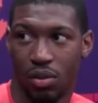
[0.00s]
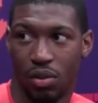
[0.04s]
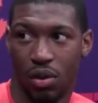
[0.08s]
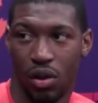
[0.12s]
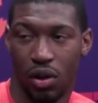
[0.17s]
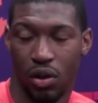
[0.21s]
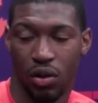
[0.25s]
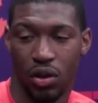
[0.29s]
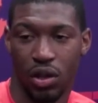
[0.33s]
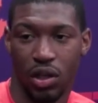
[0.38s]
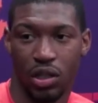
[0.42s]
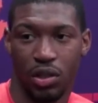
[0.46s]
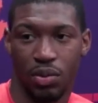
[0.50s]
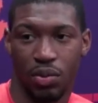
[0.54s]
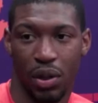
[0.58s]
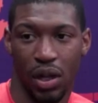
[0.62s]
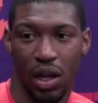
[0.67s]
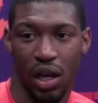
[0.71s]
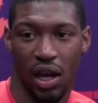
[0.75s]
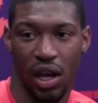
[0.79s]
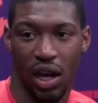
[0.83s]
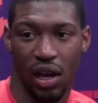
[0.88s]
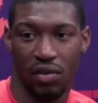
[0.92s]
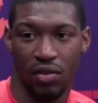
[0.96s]
Um, on each play,
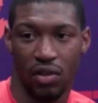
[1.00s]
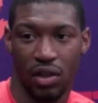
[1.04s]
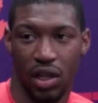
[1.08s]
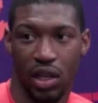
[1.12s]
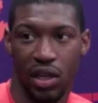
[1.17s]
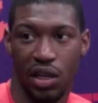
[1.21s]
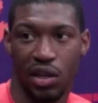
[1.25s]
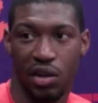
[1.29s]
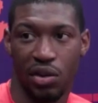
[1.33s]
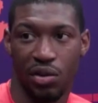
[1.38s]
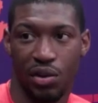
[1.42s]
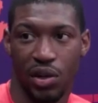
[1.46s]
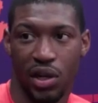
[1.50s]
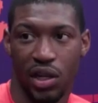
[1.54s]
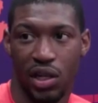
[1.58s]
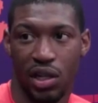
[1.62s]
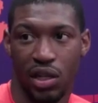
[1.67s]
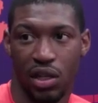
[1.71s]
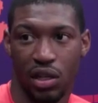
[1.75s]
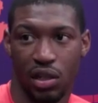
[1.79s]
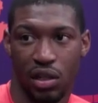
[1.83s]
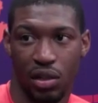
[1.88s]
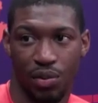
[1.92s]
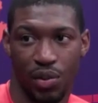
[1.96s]
I have a key to read,
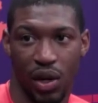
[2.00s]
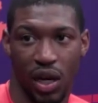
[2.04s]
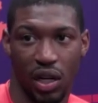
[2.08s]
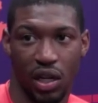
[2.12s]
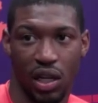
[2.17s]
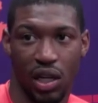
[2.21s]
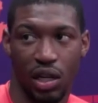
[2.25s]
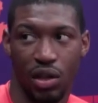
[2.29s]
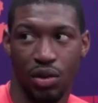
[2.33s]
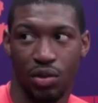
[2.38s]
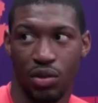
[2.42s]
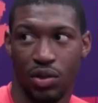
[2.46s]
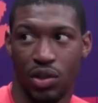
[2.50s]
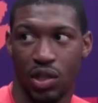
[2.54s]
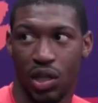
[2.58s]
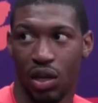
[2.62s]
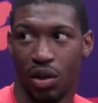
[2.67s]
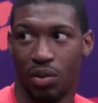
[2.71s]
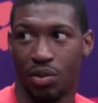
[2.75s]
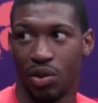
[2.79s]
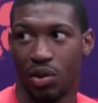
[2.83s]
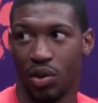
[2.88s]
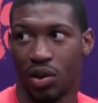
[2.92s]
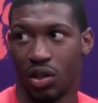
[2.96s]
and my key will tell
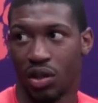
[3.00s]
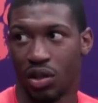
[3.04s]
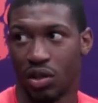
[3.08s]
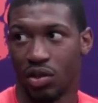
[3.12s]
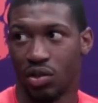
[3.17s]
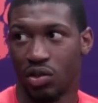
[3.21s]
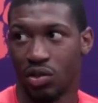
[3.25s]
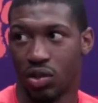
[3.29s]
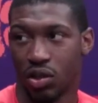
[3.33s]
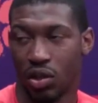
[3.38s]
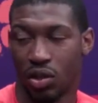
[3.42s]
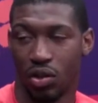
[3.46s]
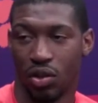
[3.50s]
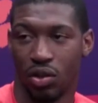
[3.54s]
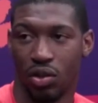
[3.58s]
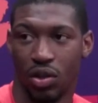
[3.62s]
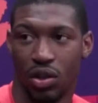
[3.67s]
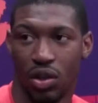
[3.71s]
me what to do. So um,